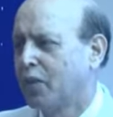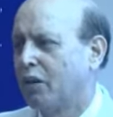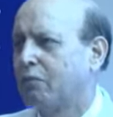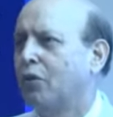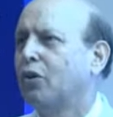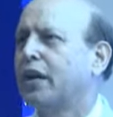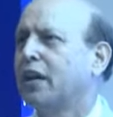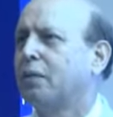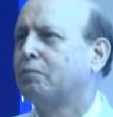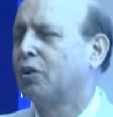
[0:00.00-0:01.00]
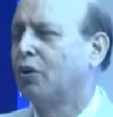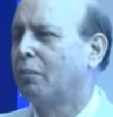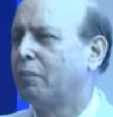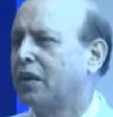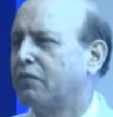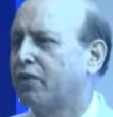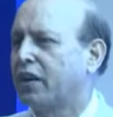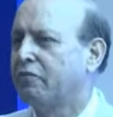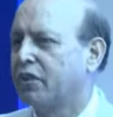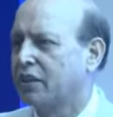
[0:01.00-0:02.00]
of looking up to government for
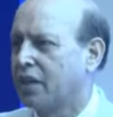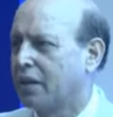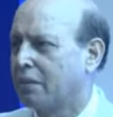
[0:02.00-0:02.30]
everything.